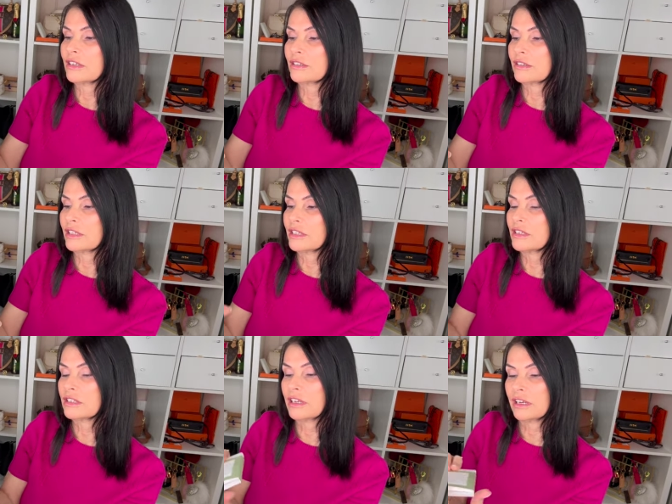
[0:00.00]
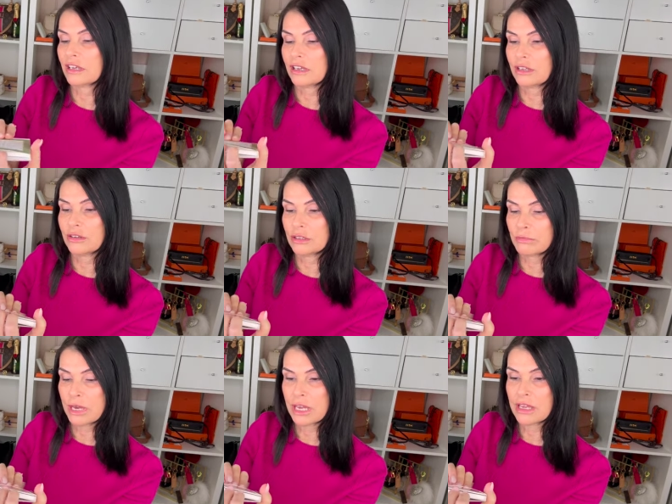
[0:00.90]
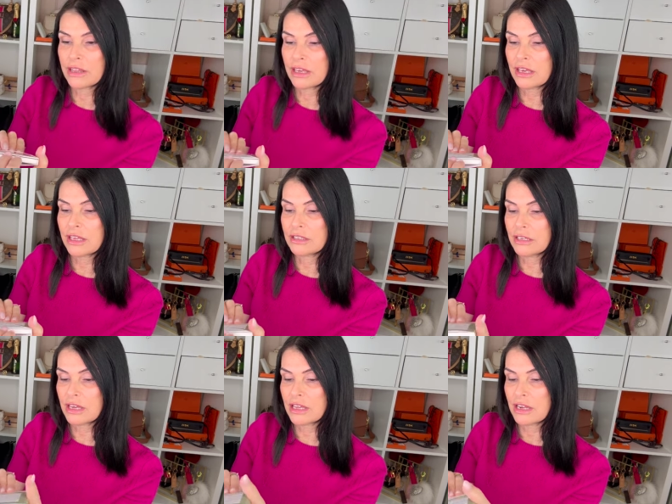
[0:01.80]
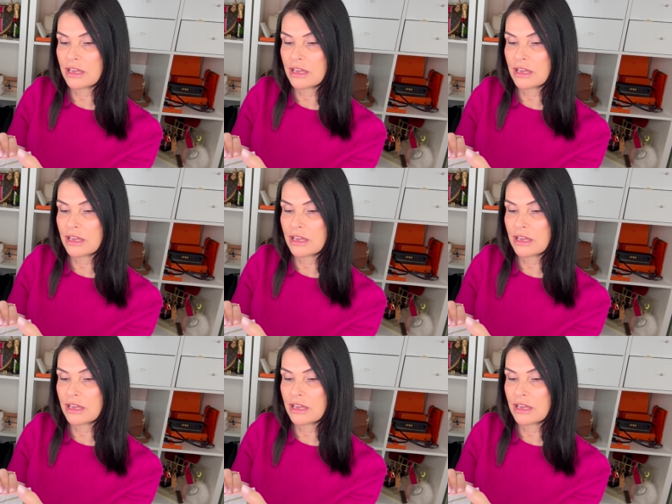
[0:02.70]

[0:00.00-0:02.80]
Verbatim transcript: So this is like a dust bag, I think, inside.